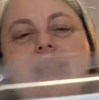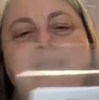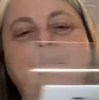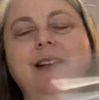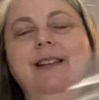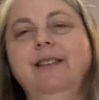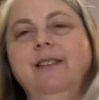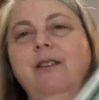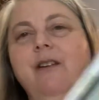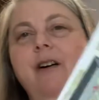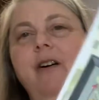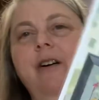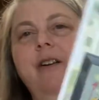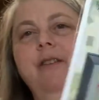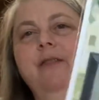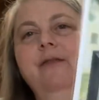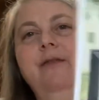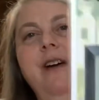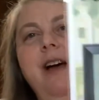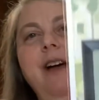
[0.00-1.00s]
and is
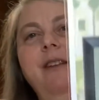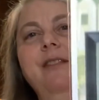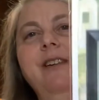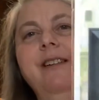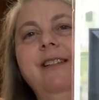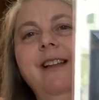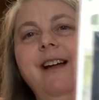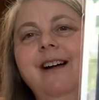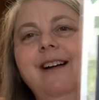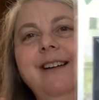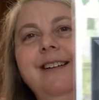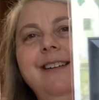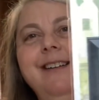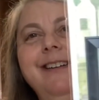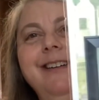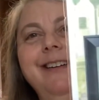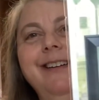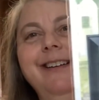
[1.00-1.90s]
called Five O'Clock.